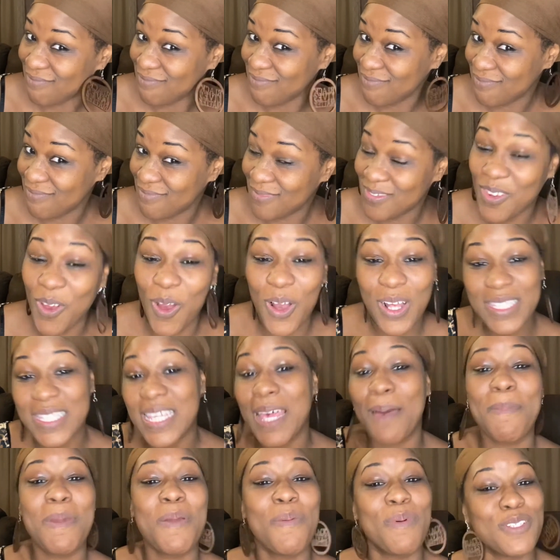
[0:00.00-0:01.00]
Y'all tell
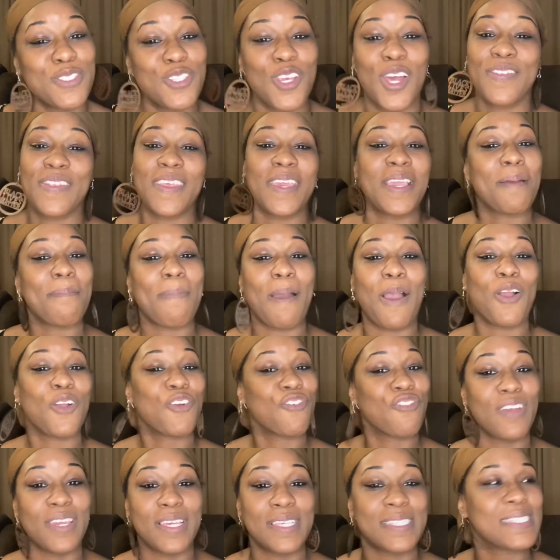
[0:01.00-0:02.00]
me what y'all think about
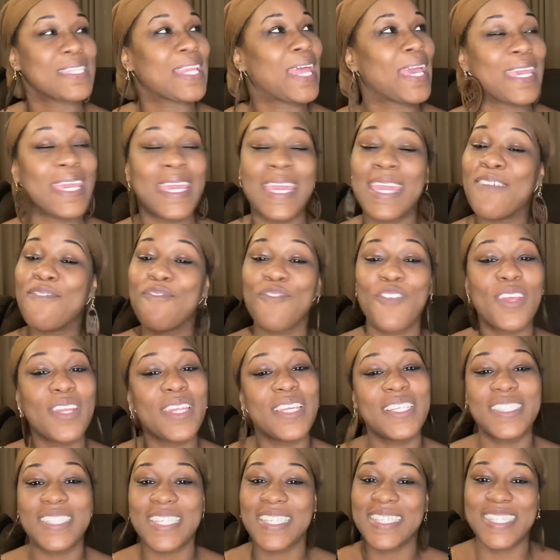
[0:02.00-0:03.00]
Chris. Like, he
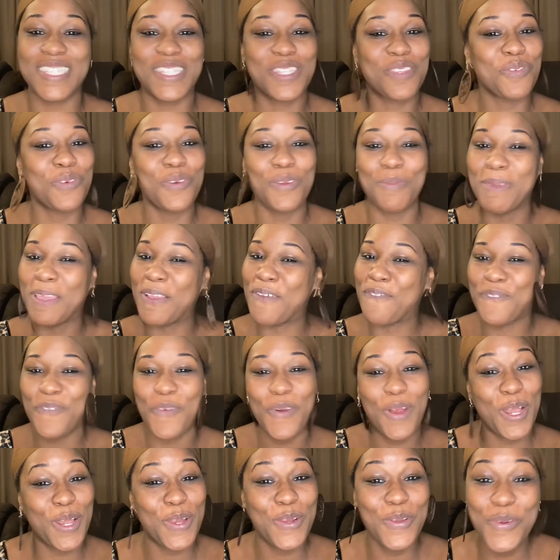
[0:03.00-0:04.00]
really just threw me for
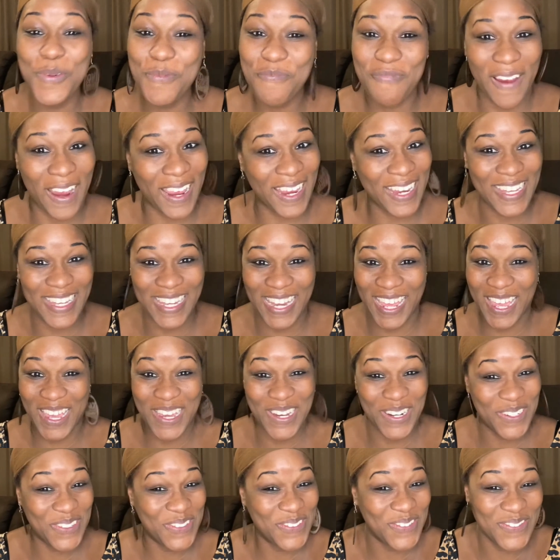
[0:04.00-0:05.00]
a loop right
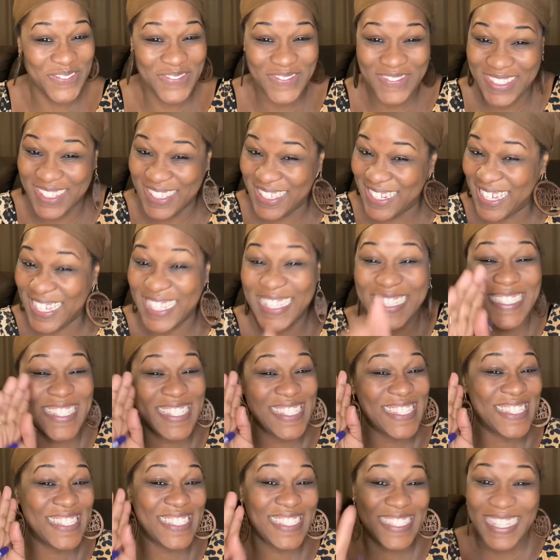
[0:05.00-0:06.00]
now. He
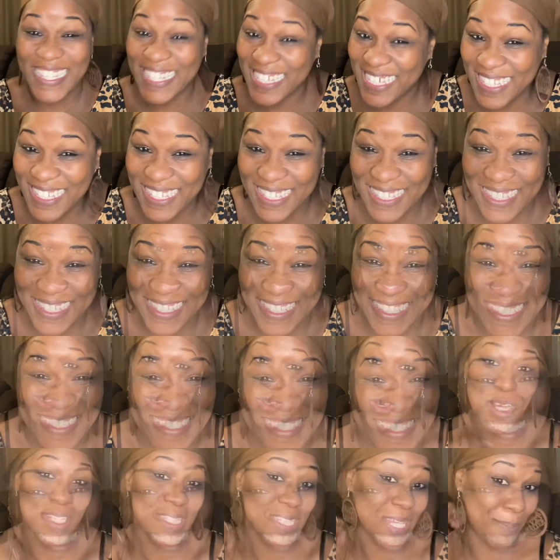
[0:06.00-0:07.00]
just did. So
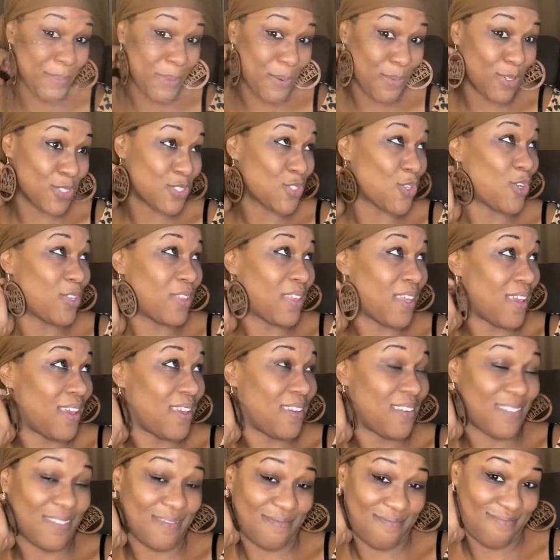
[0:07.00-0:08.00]
y'all tell me what y'all think.
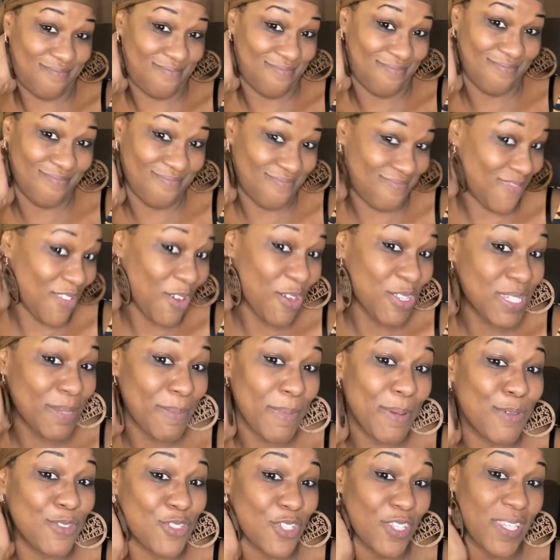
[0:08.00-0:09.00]
Y'all tell me
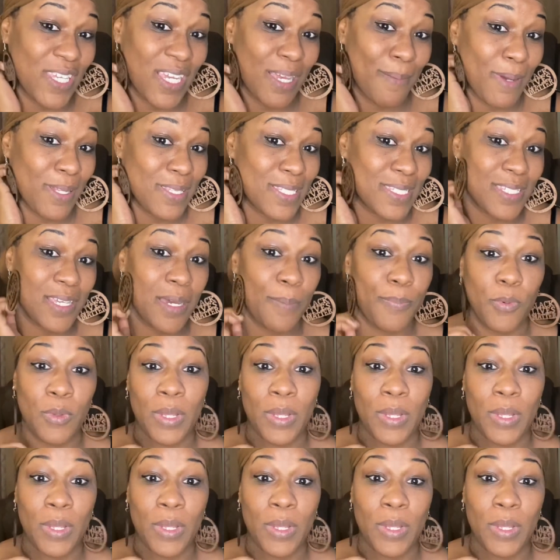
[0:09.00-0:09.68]
what y'all think about this couple.